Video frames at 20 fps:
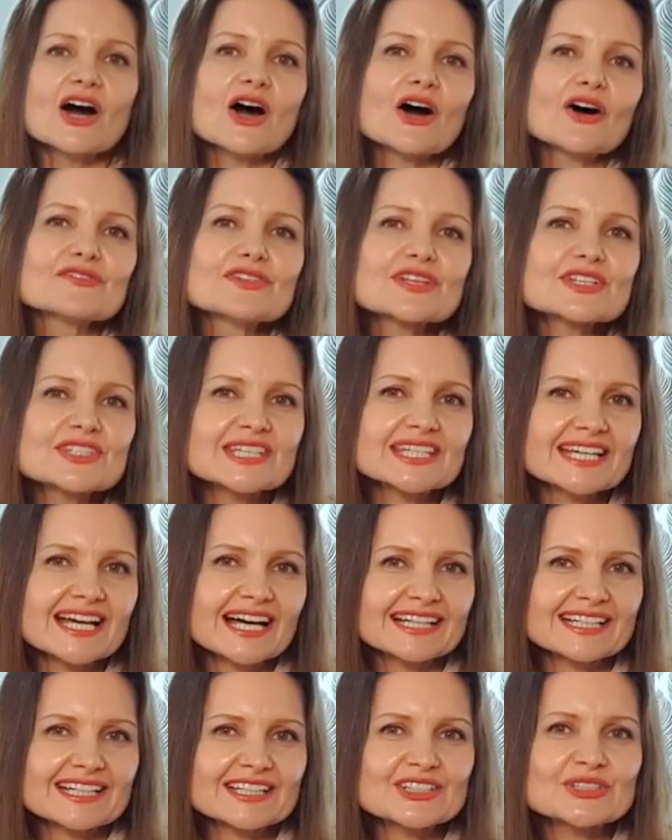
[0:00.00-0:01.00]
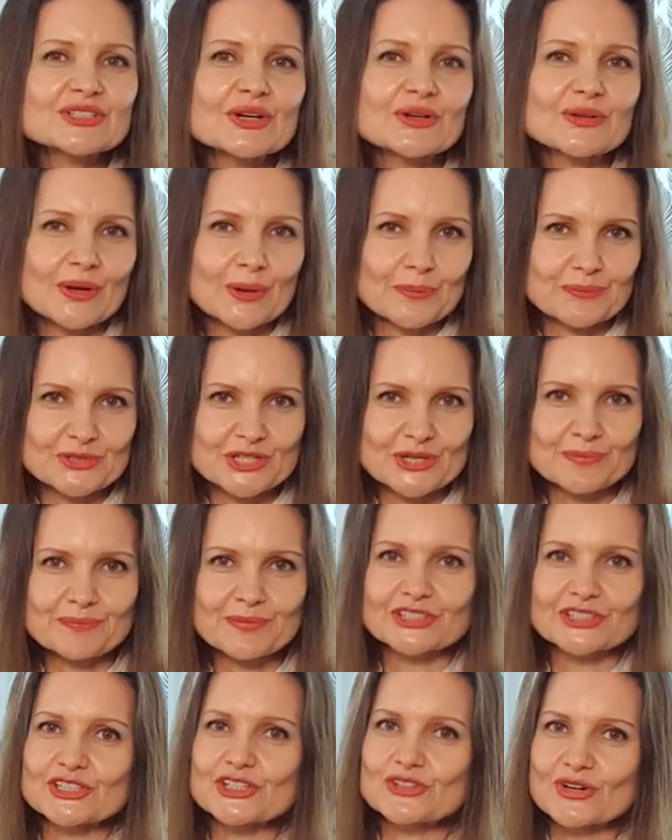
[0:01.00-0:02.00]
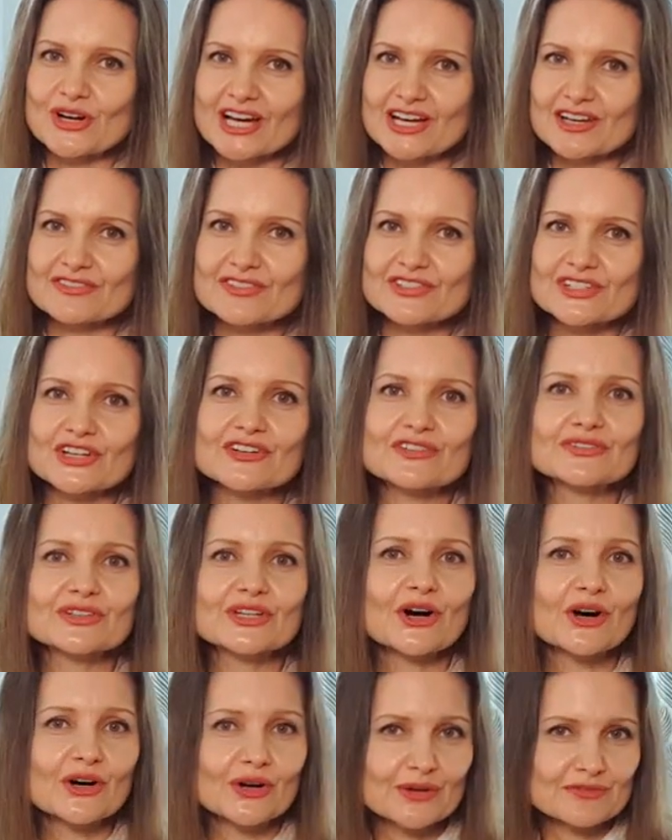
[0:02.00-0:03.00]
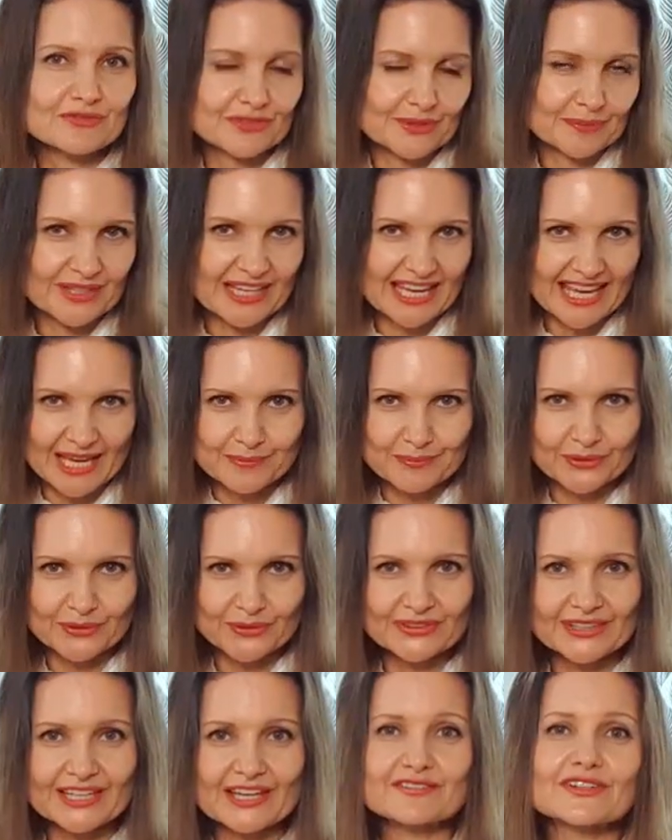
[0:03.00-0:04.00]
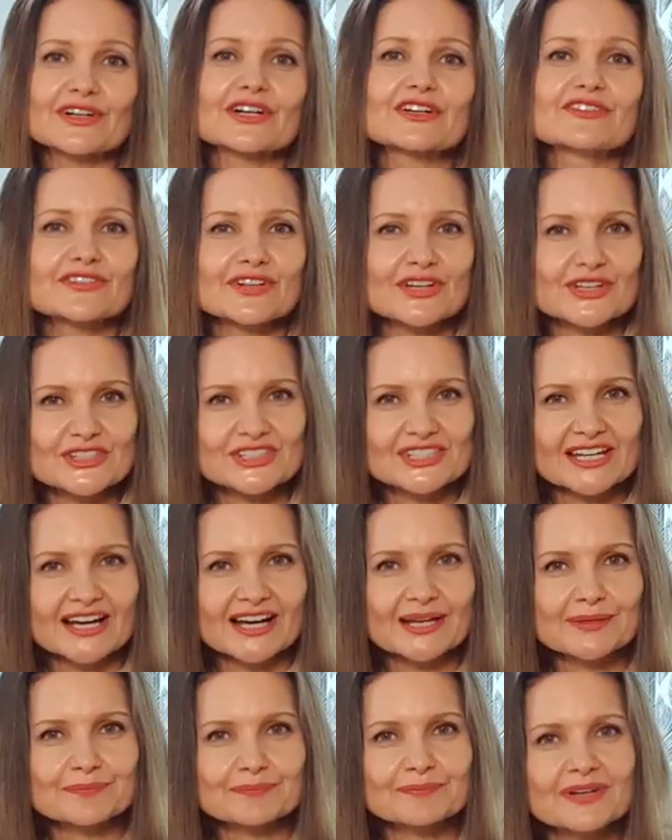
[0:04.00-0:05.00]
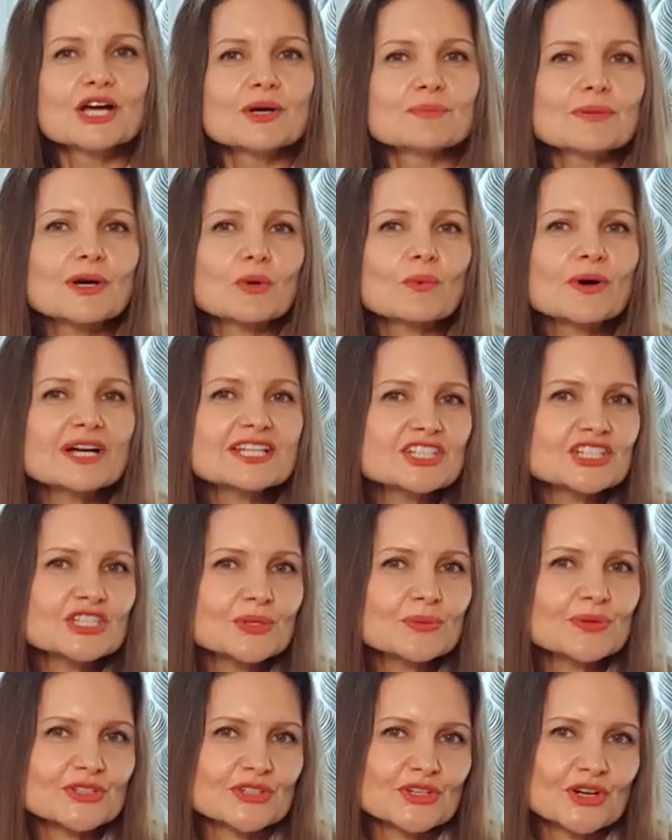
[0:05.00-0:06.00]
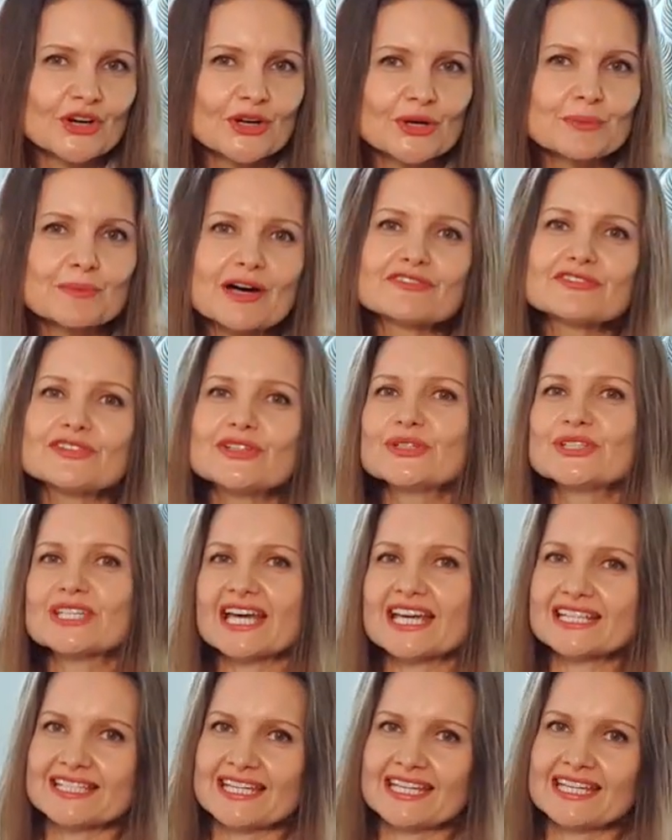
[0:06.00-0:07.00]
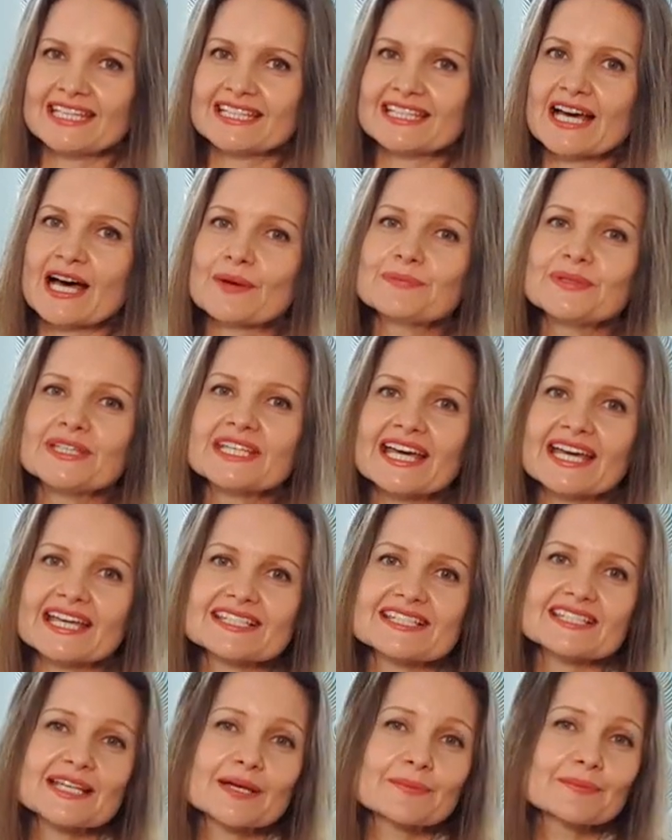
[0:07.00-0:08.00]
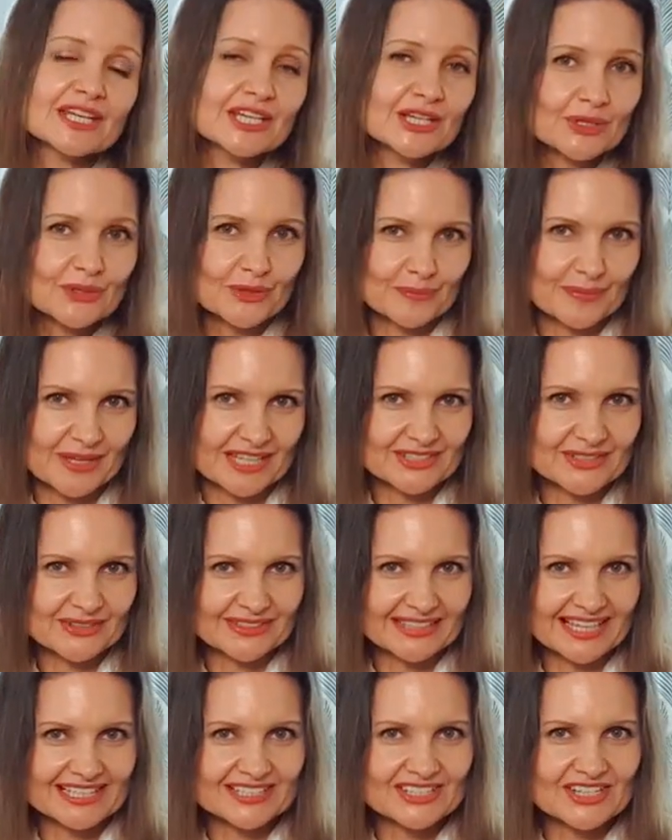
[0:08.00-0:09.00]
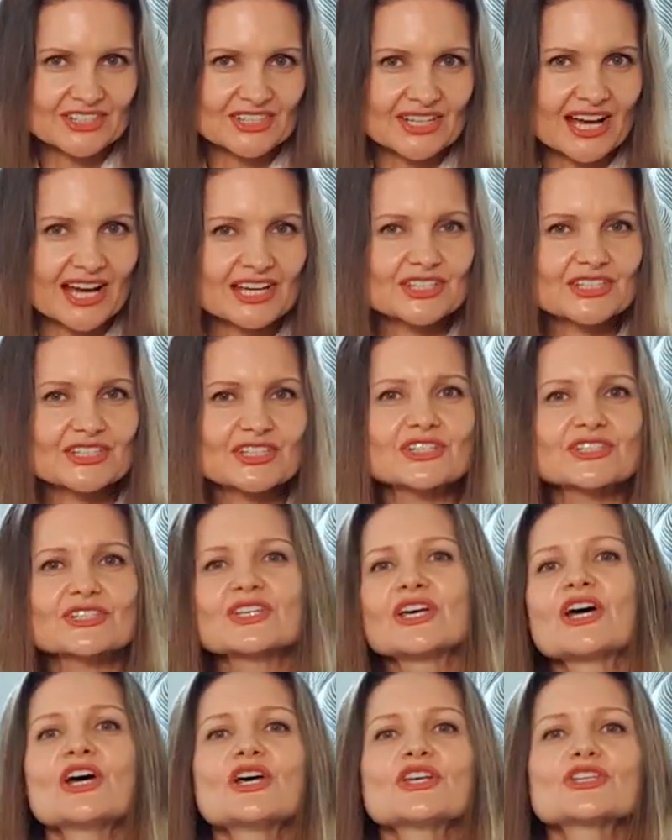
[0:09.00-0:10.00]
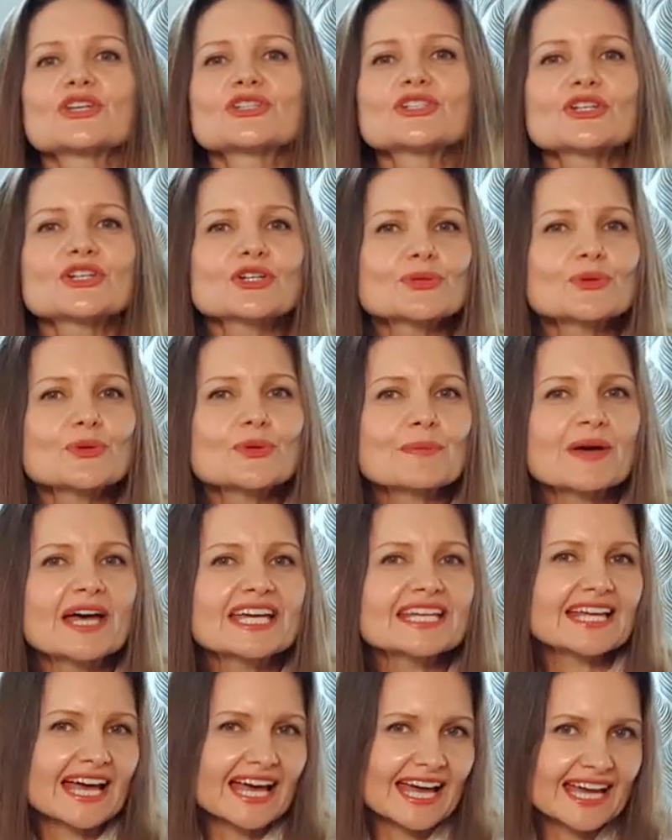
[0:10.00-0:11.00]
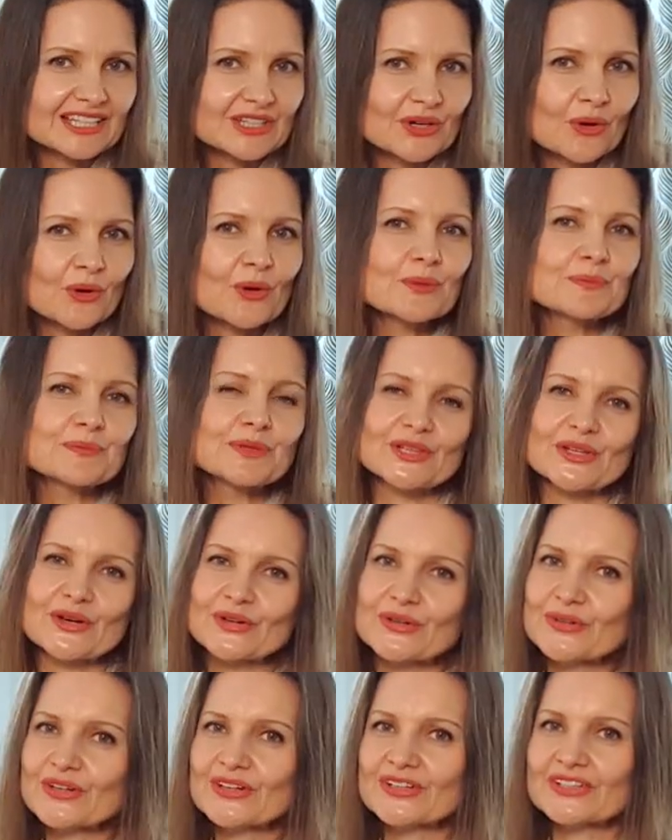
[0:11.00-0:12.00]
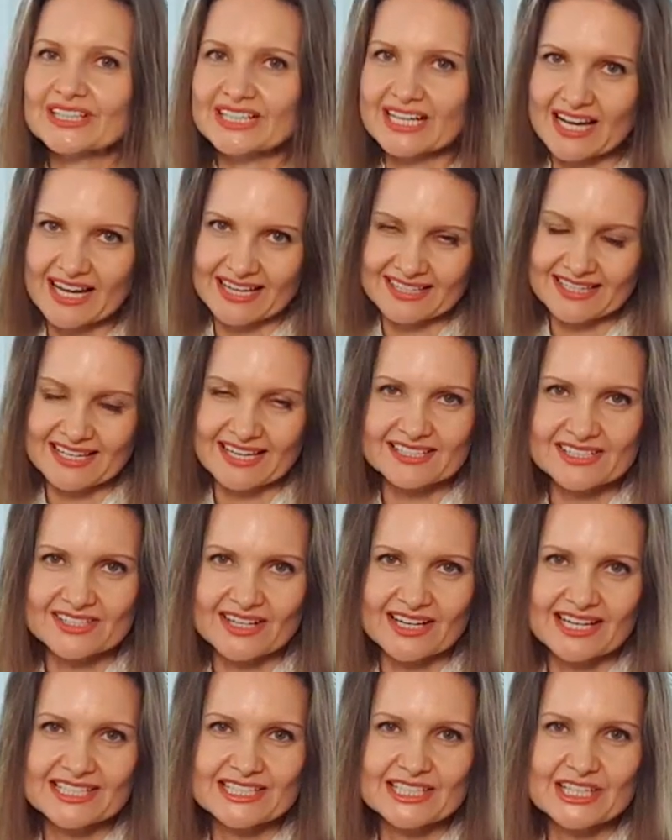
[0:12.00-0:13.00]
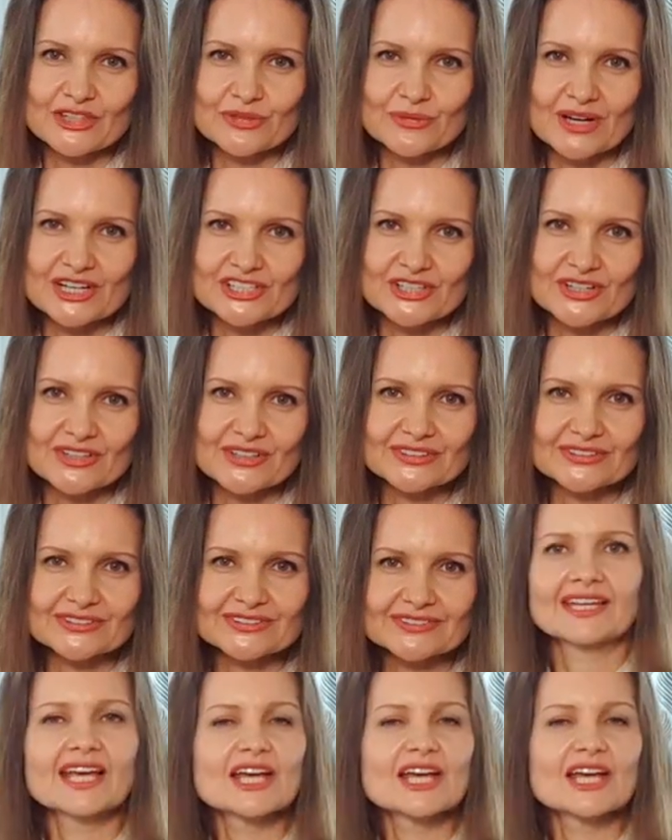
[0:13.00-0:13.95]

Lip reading: Obviously, I had no option to drive Sophie home from the airport that very first time. But once she was home, a few days in, I began some incremental exercises so she could remain at or below her car anxiety threshold.